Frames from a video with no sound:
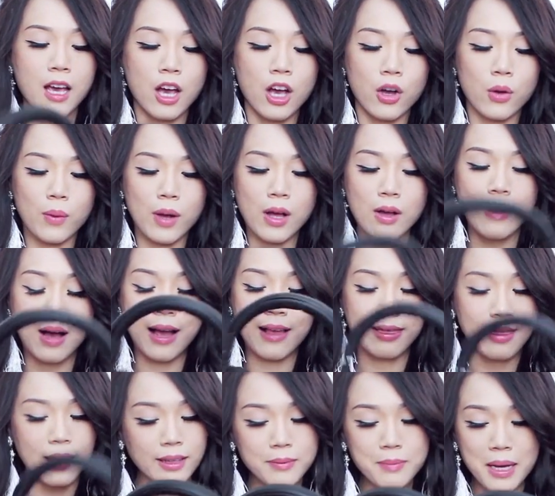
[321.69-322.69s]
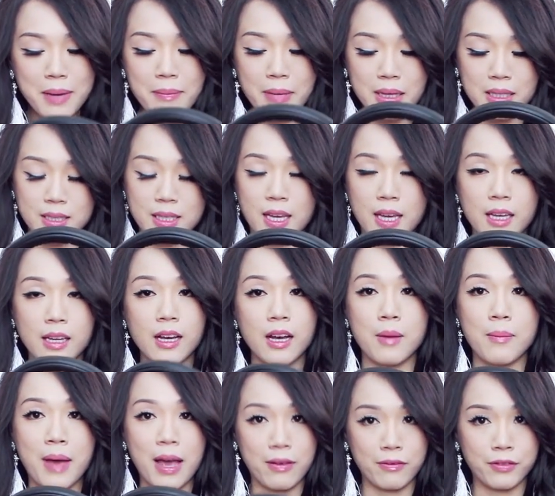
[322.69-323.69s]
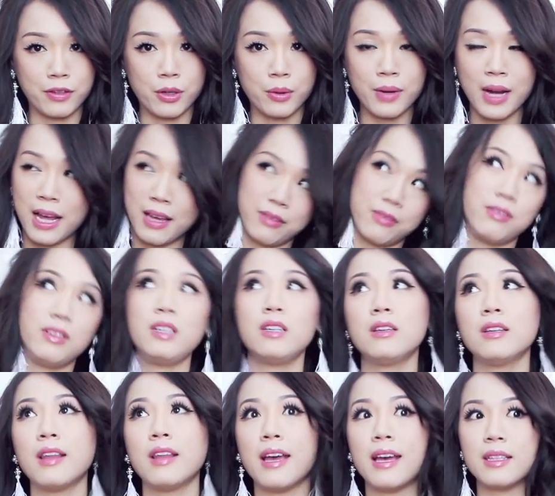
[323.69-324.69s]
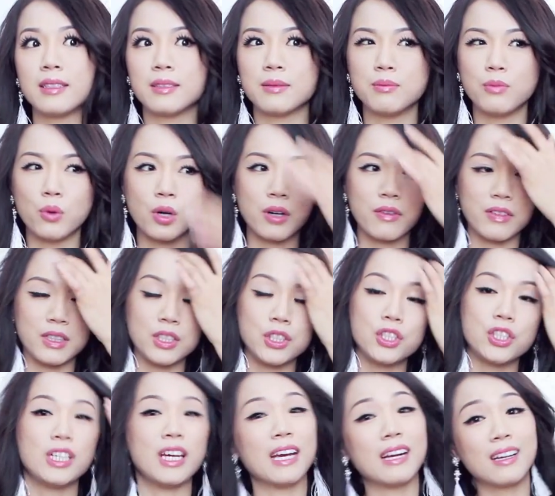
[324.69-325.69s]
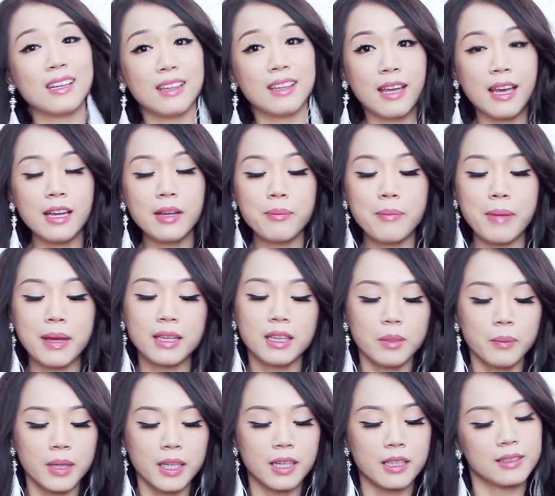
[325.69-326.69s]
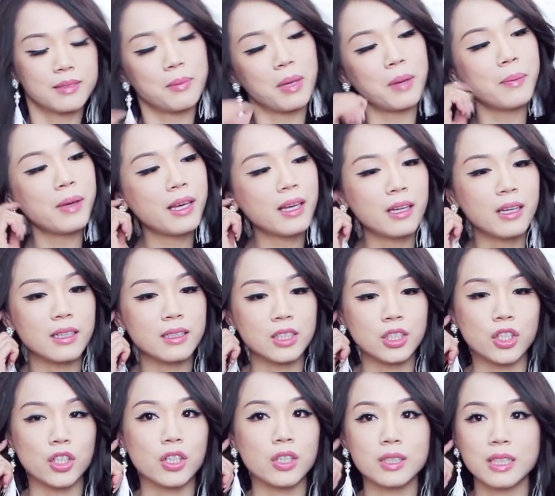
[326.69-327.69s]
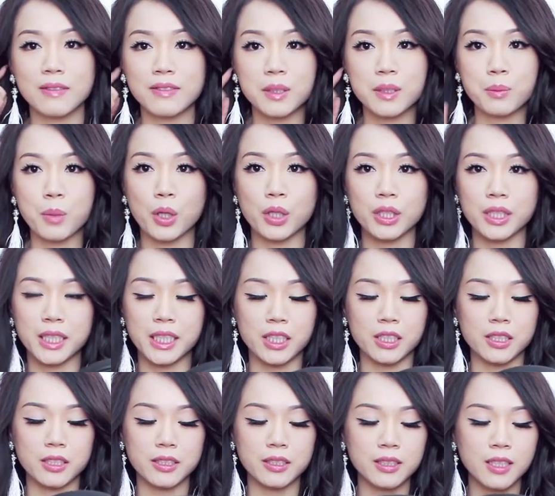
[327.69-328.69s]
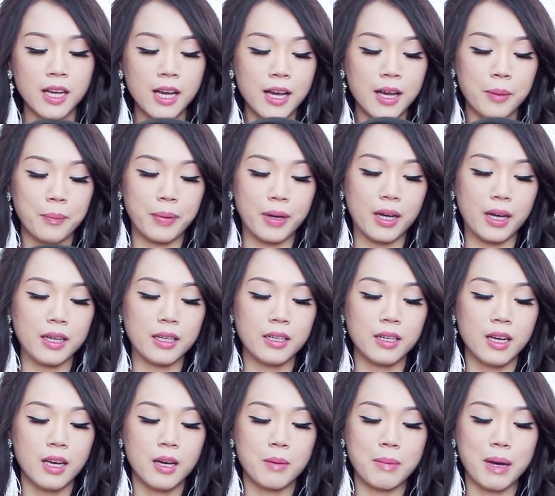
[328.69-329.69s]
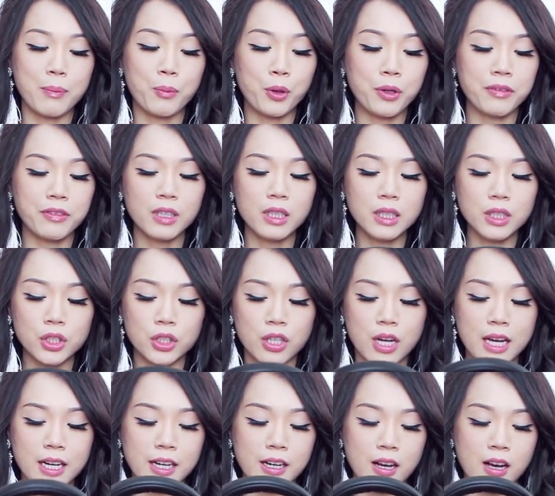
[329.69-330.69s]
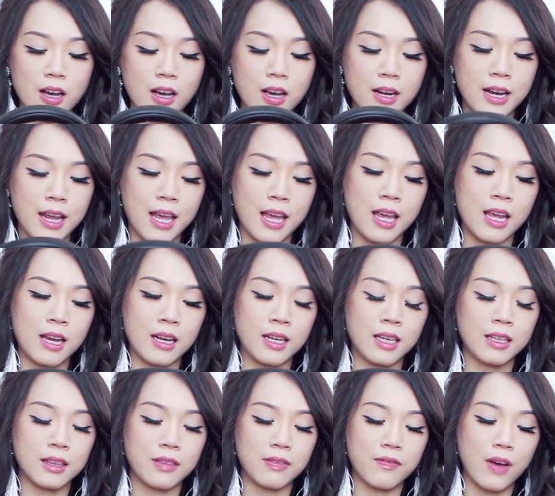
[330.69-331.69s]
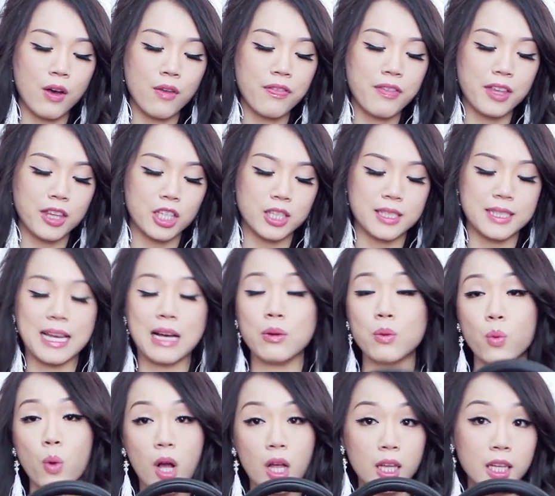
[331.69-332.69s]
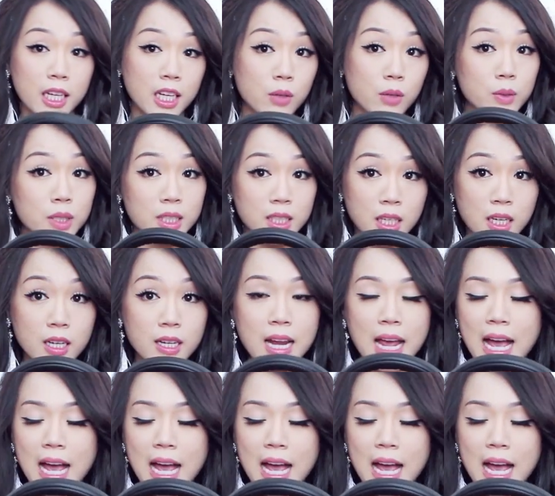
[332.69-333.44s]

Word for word: Well, I like my Meze um, headphone. I feel that it's more of a chick thing, mainly because maybe because girls have smaller ears. But my boyfriend tried it on and he felt that the sound quality was good.